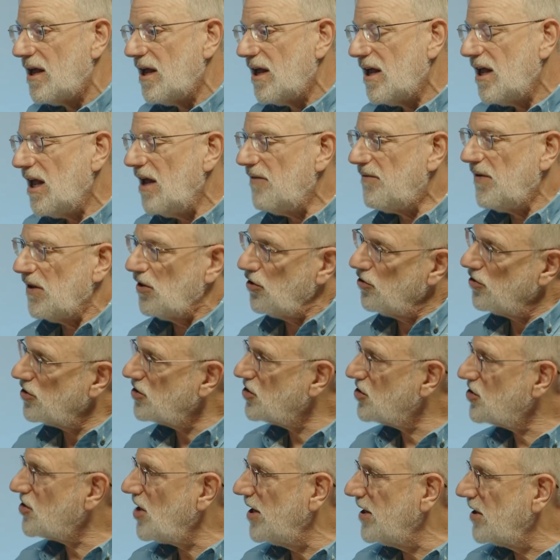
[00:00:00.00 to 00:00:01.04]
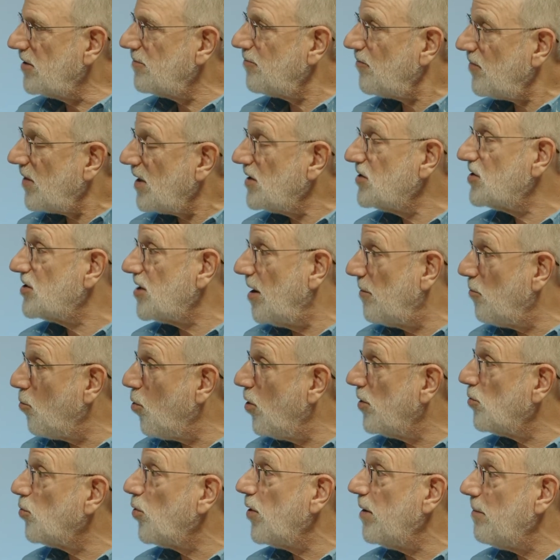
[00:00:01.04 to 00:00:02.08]
If it looks like
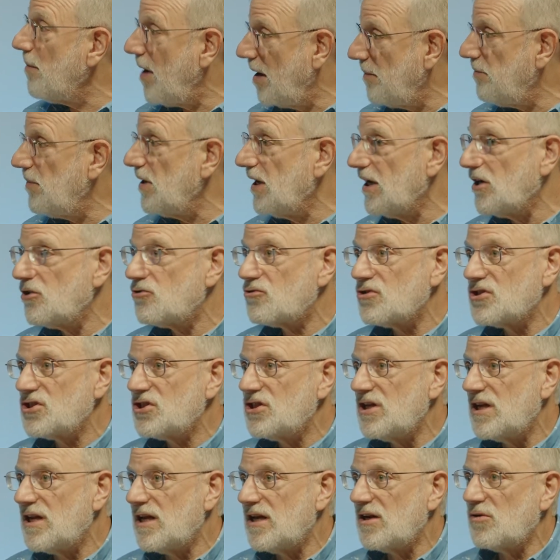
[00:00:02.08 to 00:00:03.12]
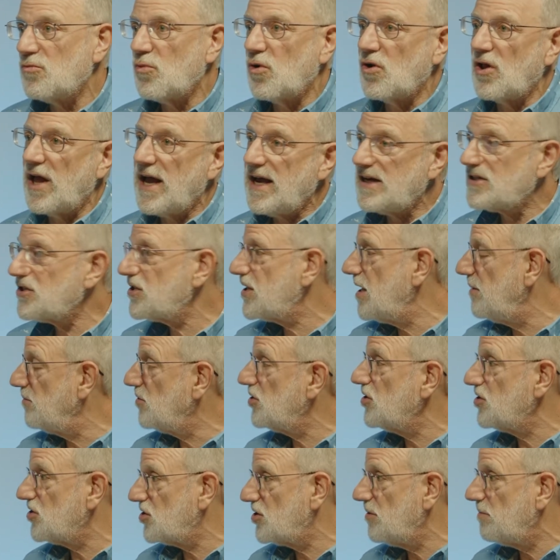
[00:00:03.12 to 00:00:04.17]
someone we might be interested in, we'll ask them
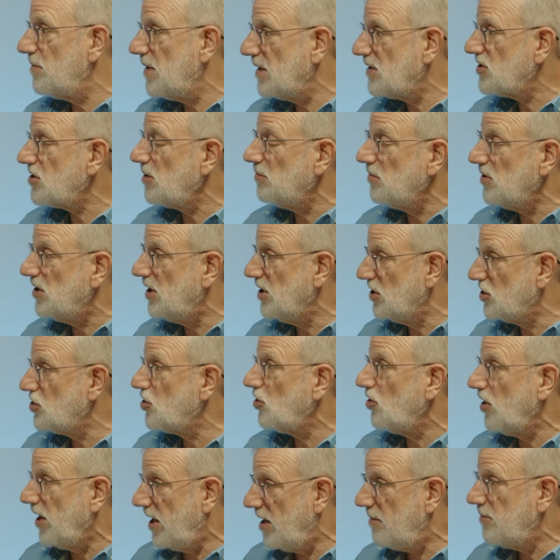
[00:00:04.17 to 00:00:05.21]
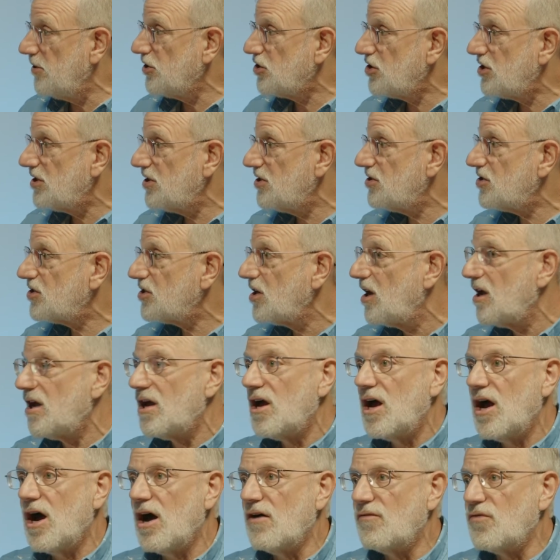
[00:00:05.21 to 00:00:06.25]
to submit some digital images
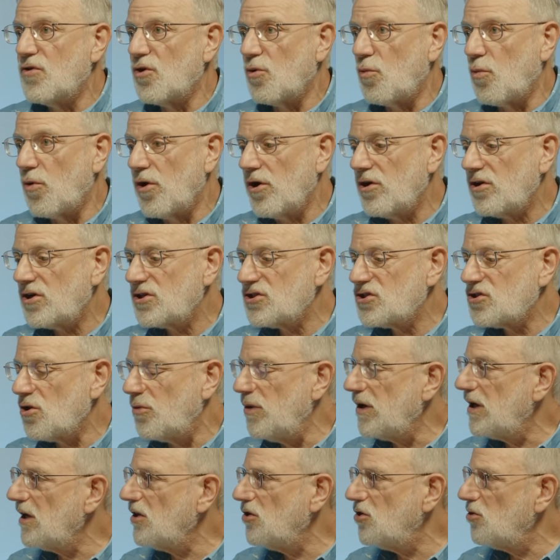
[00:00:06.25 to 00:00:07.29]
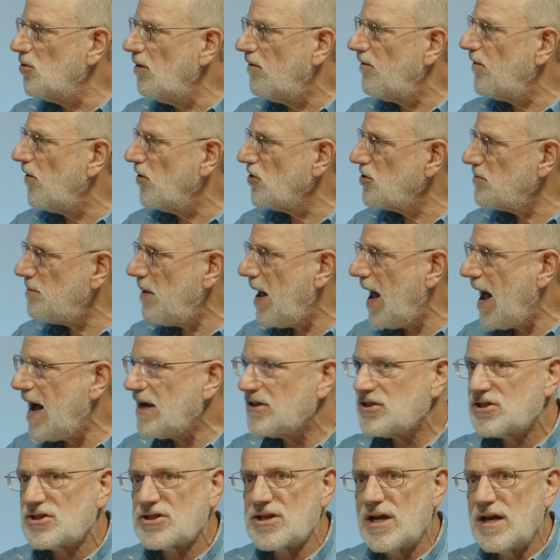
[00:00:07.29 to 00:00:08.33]
of their work so we can do a first
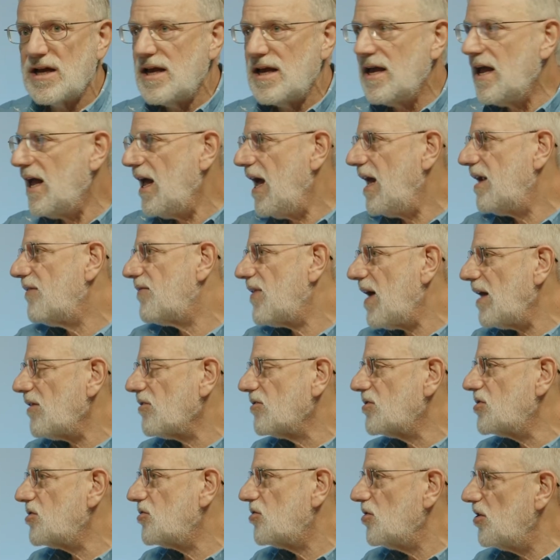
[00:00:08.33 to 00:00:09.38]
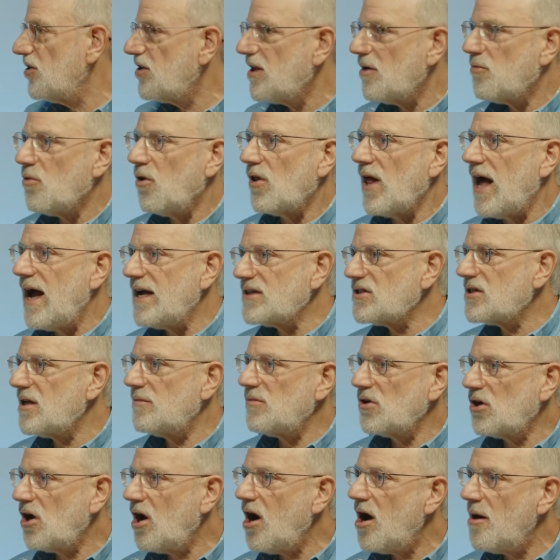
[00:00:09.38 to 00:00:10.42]
pass. And if that looks good, then we'll ask them to
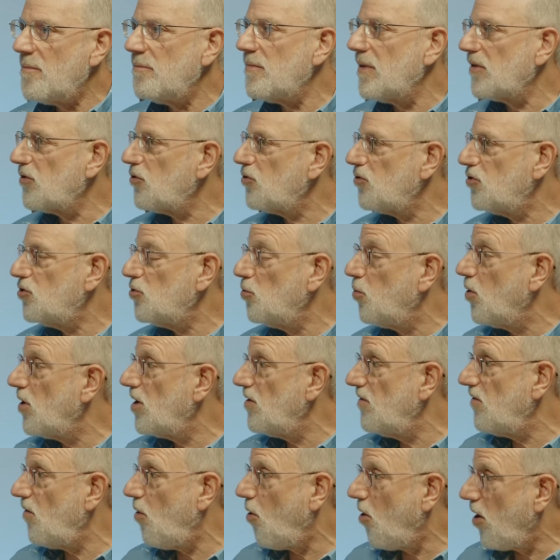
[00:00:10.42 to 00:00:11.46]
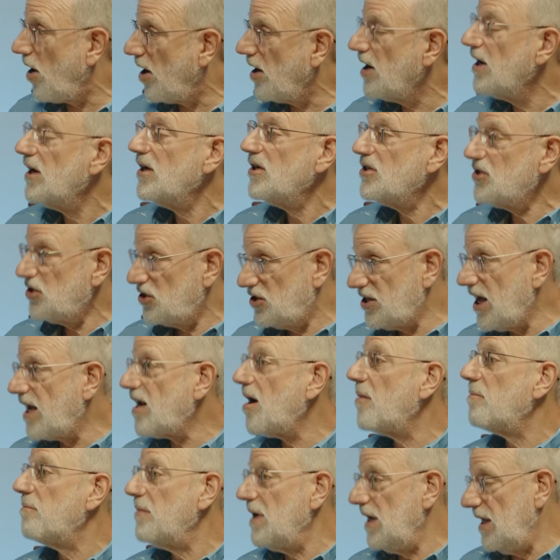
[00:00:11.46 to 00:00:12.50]
come to one of our
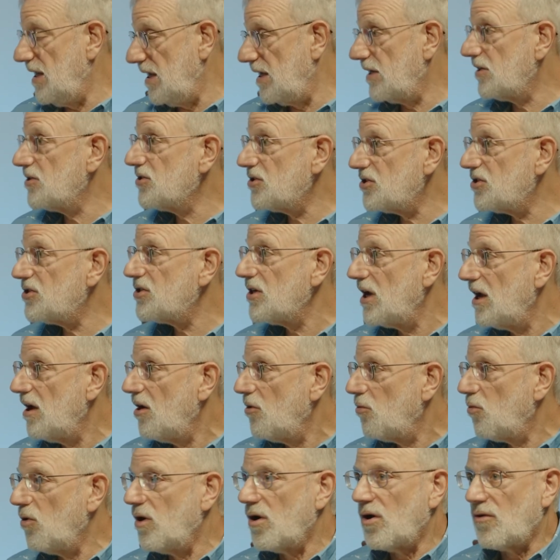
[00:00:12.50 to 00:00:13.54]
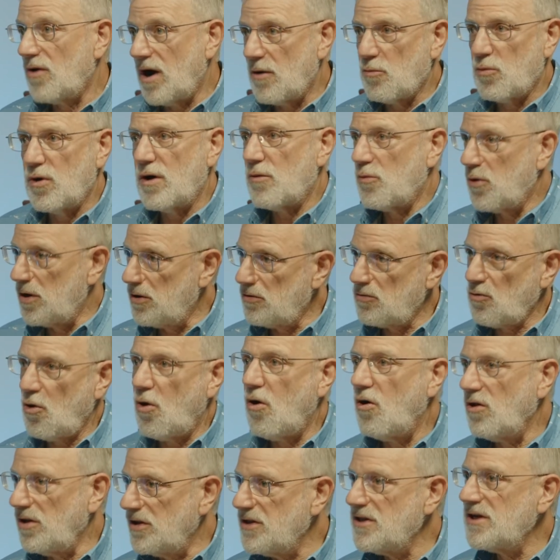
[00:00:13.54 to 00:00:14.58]
setup meetings where we're
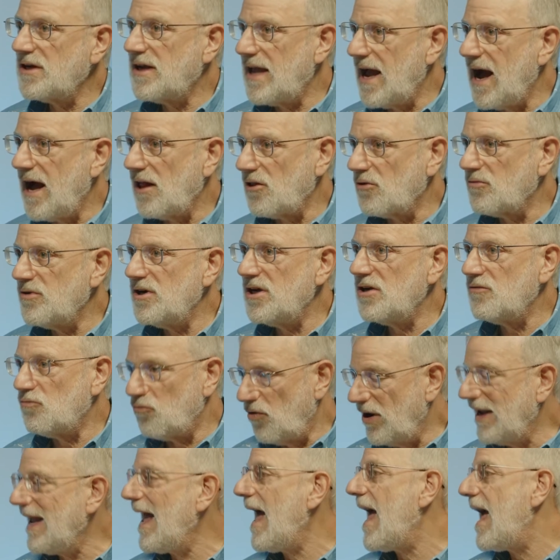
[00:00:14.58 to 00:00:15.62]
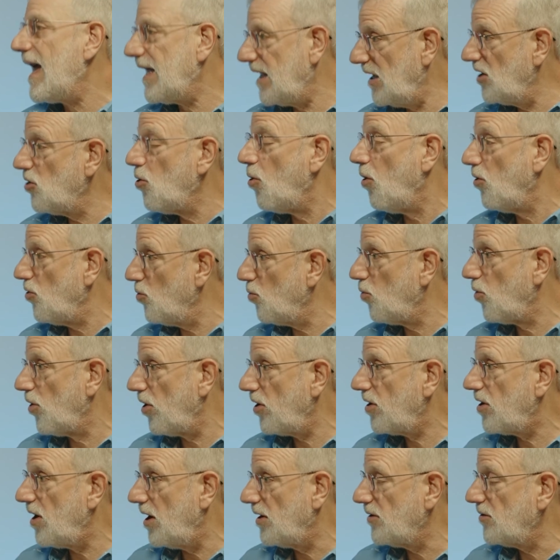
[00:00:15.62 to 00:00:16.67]
all in the gallery rehanging all the
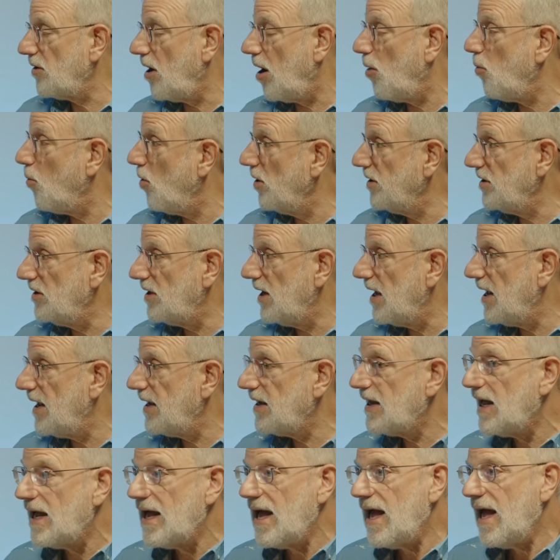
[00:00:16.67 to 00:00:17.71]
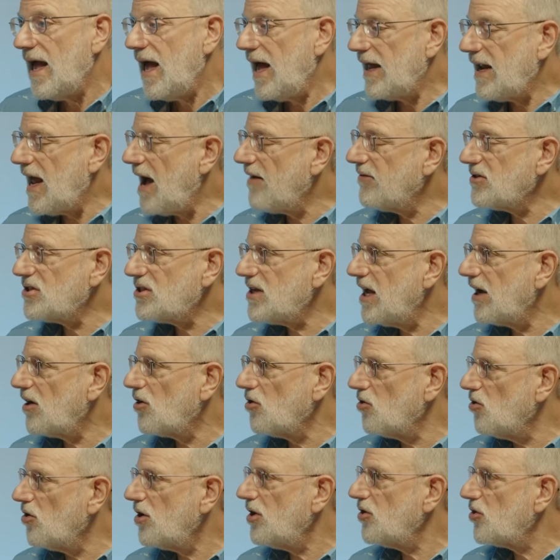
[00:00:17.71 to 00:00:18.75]
work on one day, and have us take a
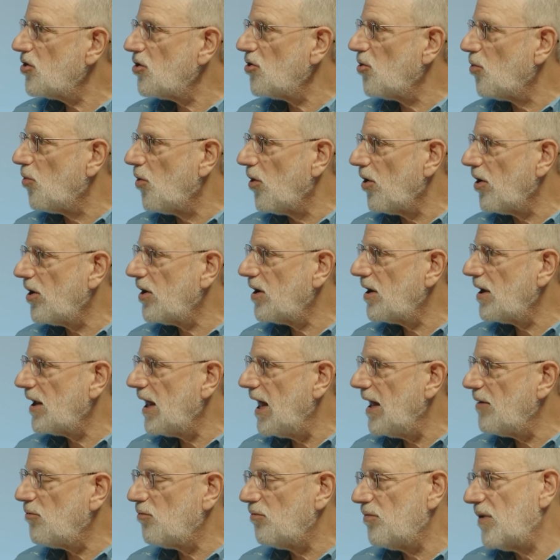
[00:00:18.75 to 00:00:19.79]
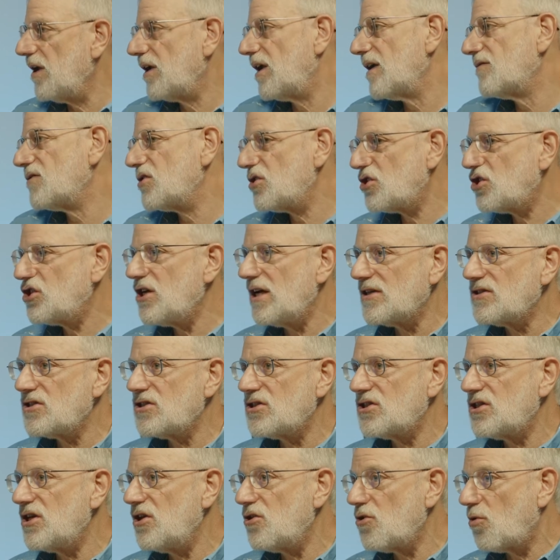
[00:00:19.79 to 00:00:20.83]
look at their work. And it gives us a chance to
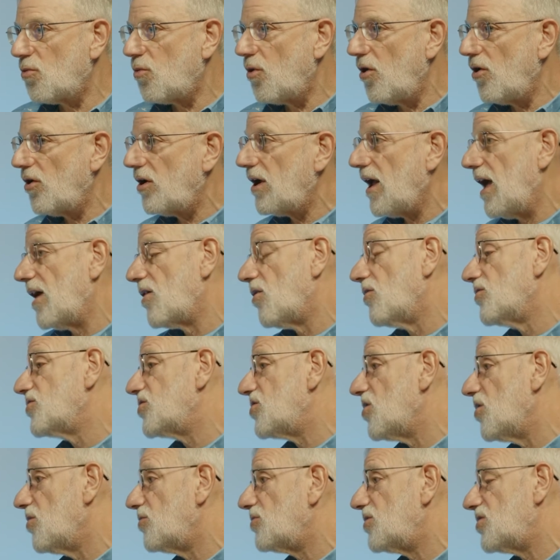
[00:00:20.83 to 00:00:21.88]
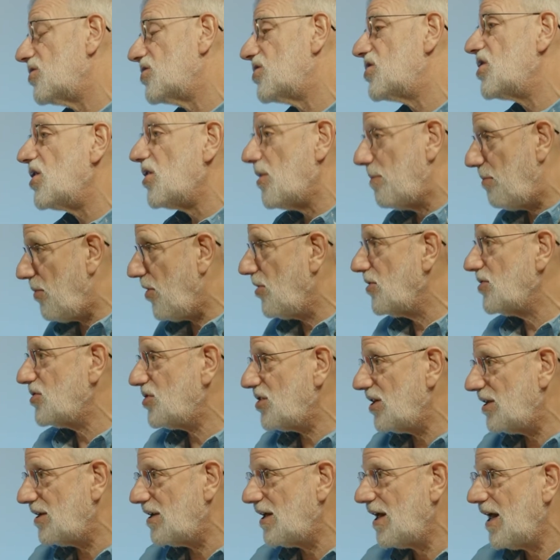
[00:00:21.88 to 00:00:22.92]
see their work and also to see the
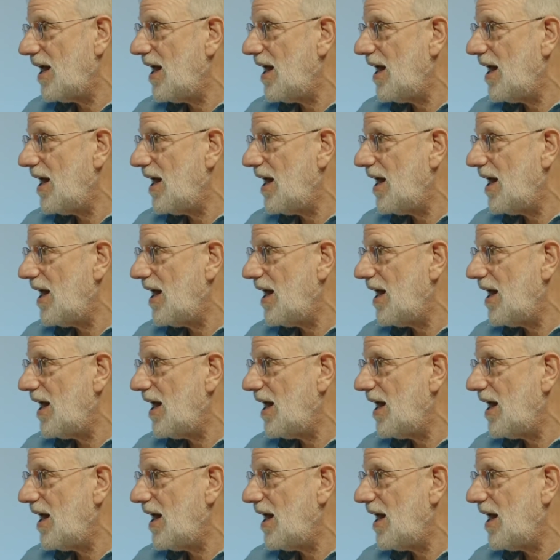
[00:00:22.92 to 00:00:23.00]
person.